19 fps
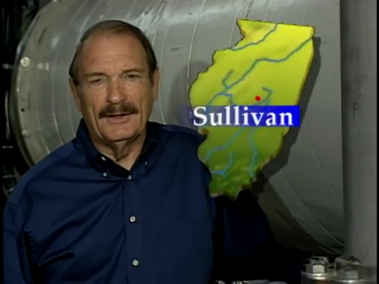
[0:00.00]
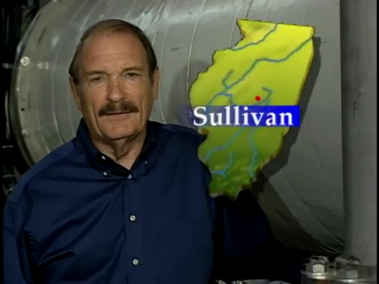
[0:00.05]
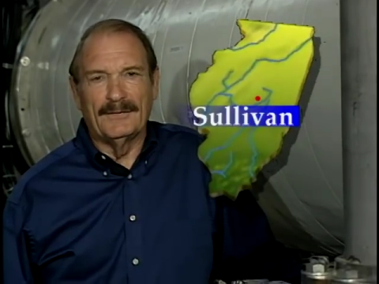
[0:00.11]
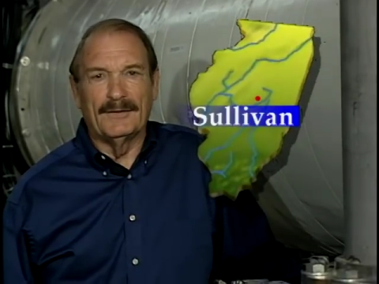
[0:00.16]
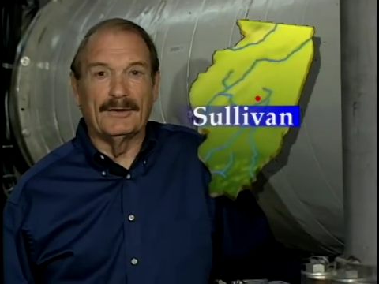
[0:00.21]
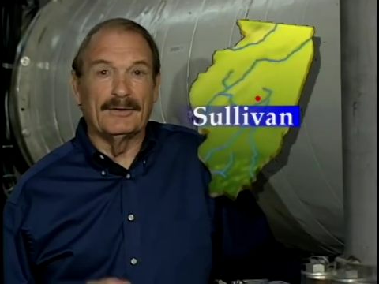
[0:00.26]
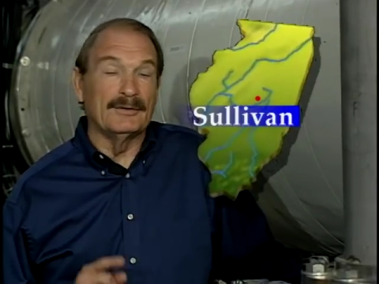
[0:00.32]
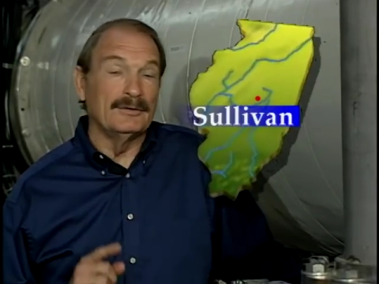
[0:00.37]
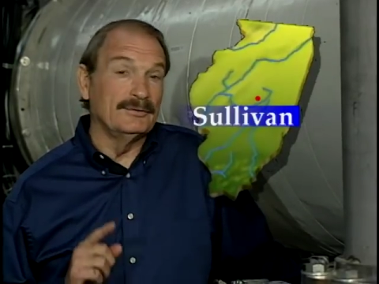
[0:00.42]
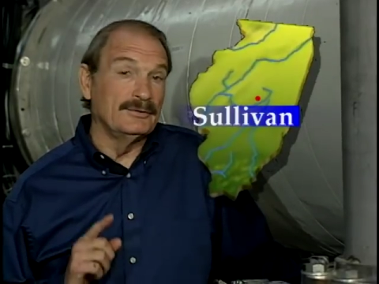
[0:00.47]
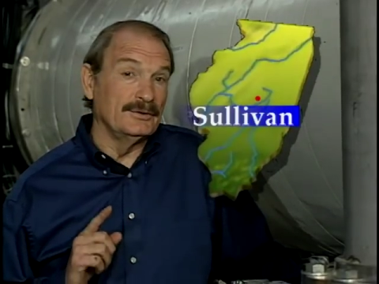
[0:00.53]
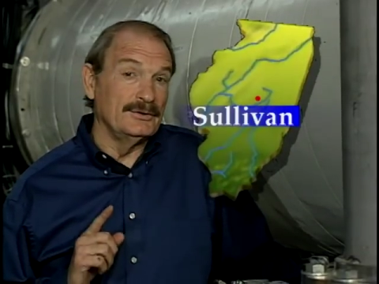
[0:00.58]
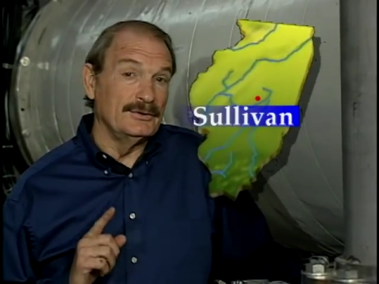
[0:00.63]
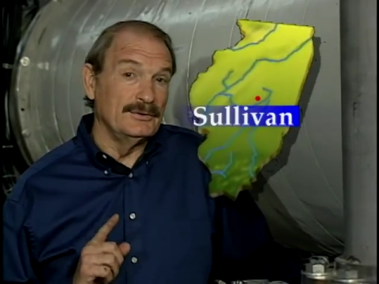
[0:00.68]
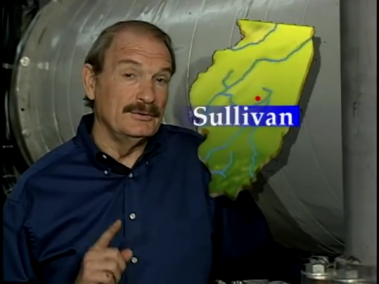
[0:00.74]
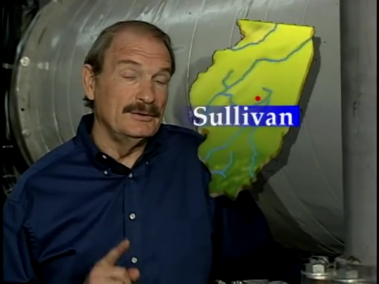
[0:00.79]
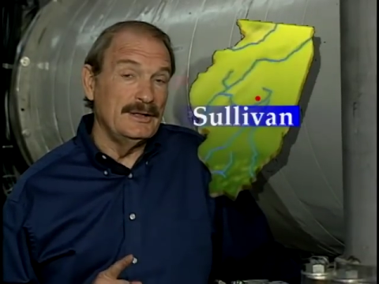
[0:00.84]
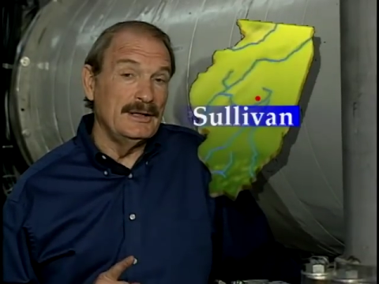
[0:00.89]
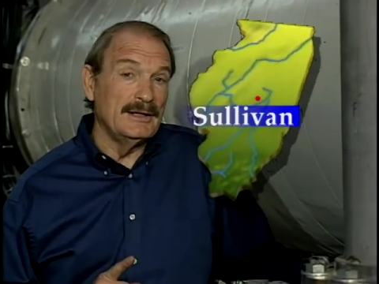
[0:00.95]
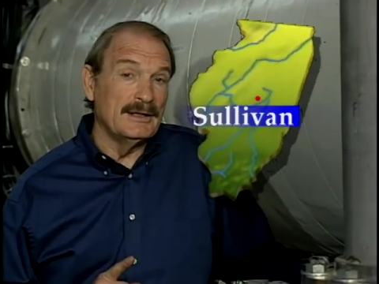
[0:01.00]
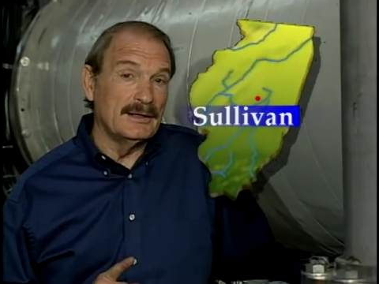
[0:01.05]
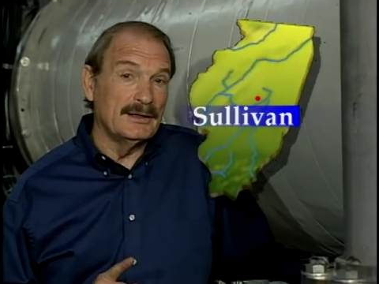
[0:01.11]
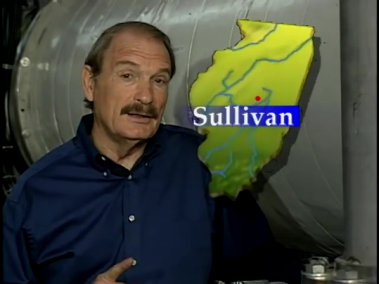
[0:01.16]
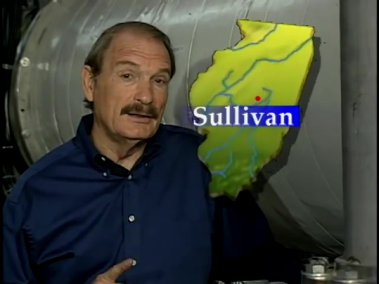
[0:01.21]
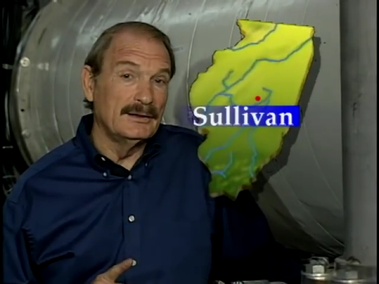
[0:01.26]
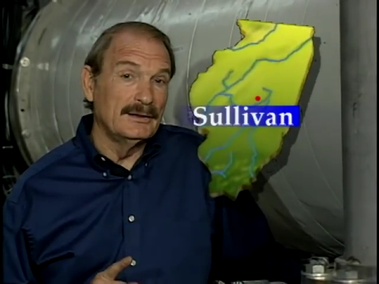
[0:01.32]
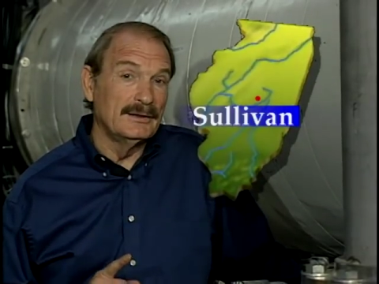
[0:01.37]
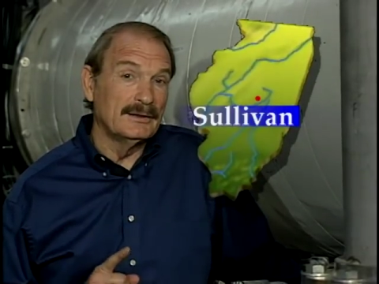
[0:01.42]
there is a unique
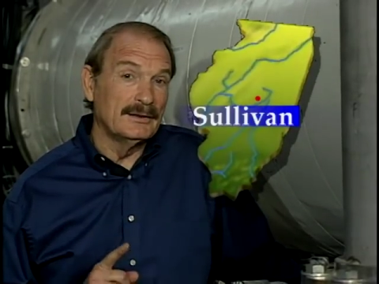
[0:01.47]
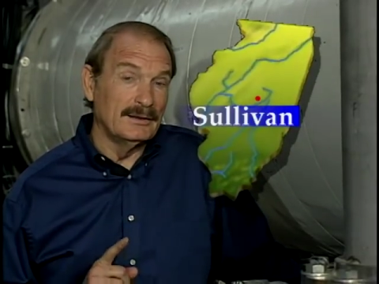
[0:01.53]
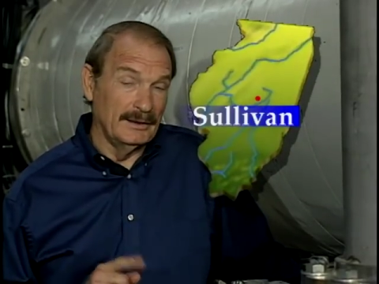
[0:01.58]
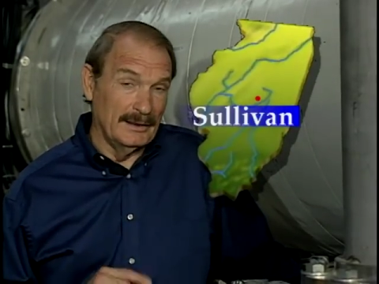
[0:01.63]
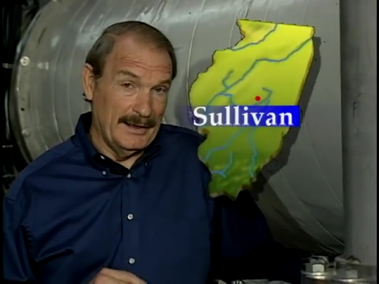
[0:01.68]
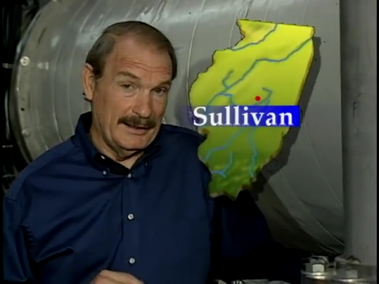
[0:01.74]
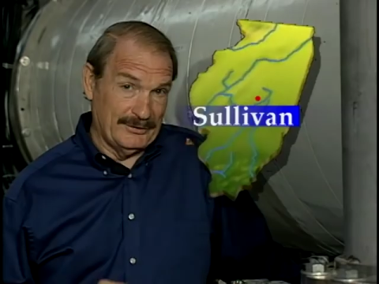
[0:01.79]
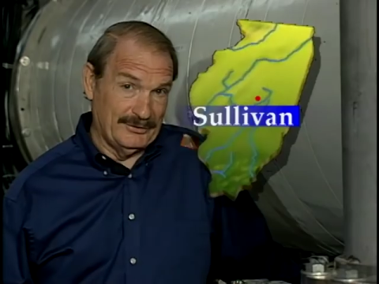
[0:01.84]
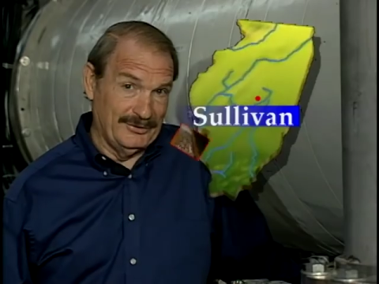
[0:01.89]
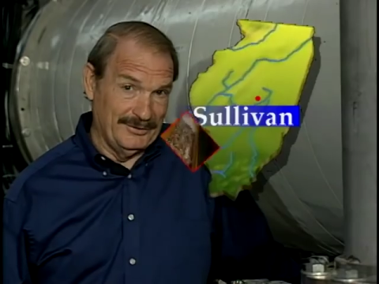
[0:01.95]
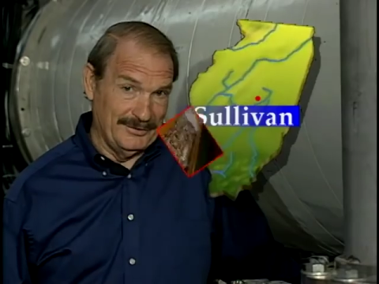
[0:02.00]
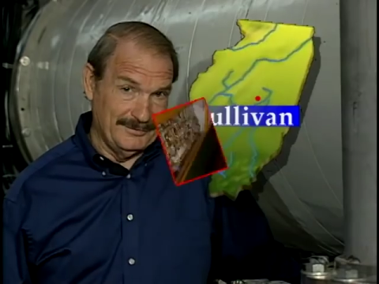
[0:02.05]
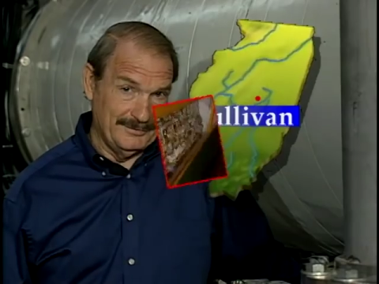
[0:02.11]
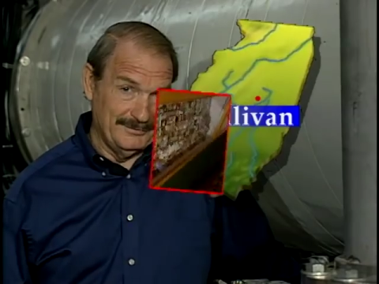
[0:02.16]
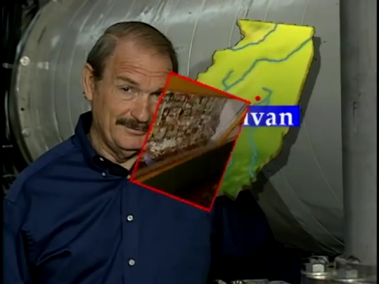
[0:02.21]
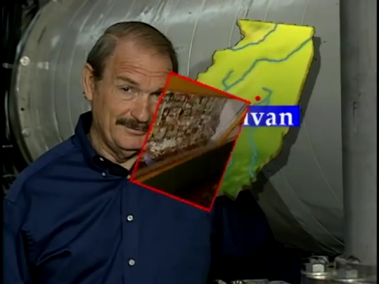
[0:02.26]
collection.